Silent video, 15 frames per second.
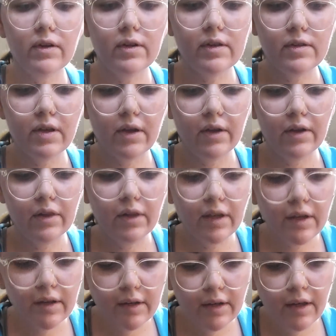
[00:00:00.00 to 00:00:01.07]
is all
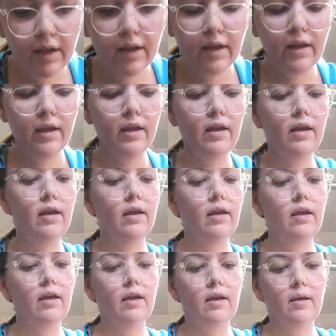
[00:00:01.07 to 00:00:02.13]
clean,
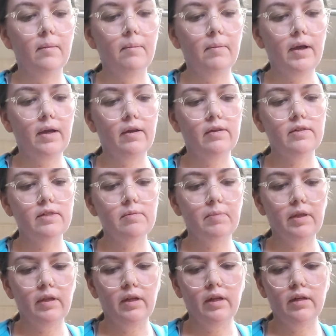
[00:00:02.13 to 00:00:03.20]
minus
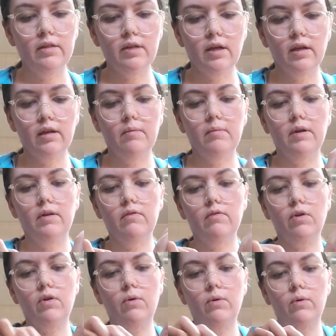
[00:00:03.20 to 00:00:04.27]
spilling a tiny bit of
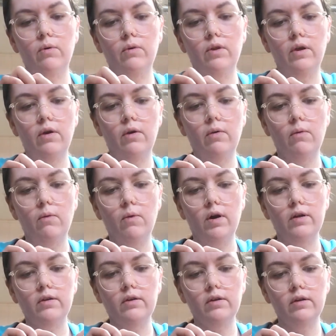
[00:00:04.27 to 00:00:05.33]
cold
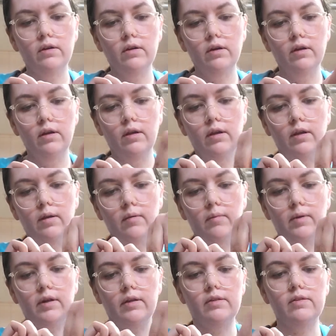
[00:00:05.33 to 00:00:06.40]
water,
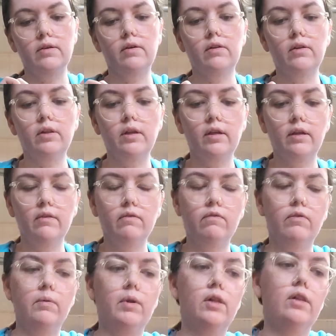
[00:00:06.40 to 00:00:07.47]
but it's all clean.
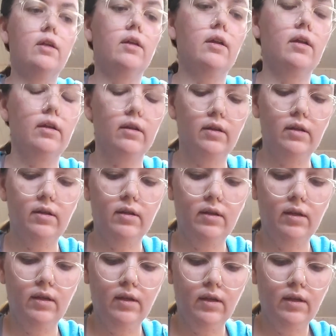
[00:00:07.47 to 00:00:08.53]
I'll clean it.
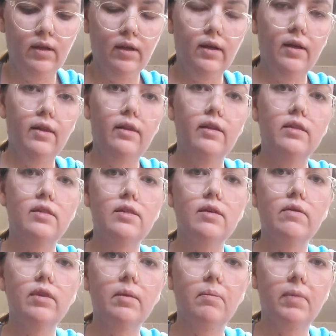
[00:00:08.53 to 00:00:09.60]
Let's see
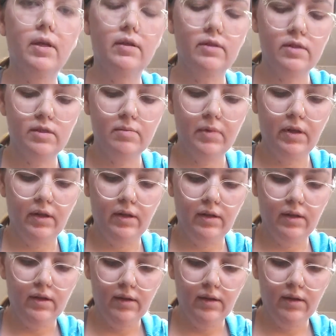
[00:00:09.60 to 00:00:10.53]
what the beans smell like.